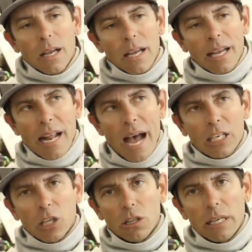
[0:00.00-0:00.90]
It
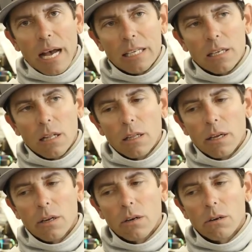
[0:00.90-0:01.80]
actually has a
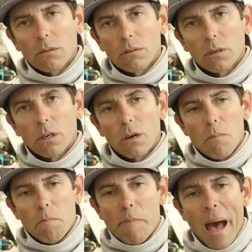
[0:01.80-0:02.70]
little
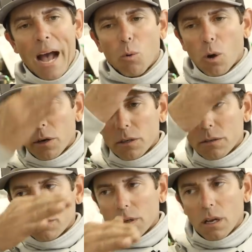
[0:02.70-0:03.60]
backward
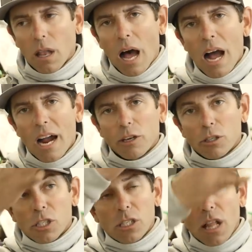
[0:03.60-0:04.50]
glide or
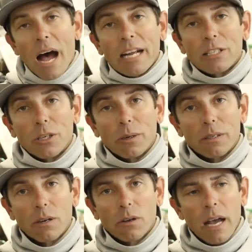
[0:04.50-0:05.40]
slide to
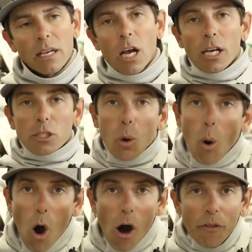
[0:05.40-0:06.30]
it, okay? So
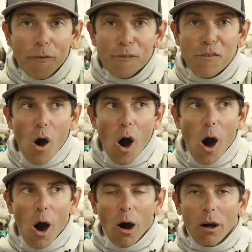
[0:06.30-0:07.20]
on the
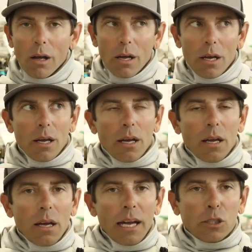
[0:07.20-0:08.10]
fall,
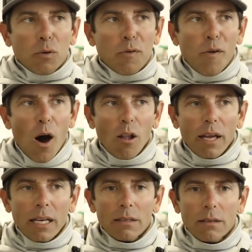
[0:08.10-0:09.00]
it's
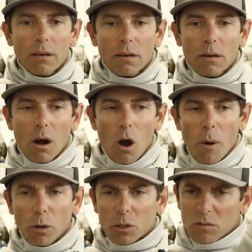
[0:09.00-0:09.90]
falling
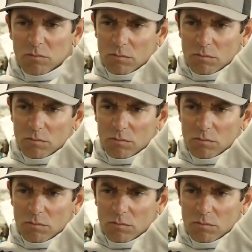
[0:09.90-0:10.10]
almost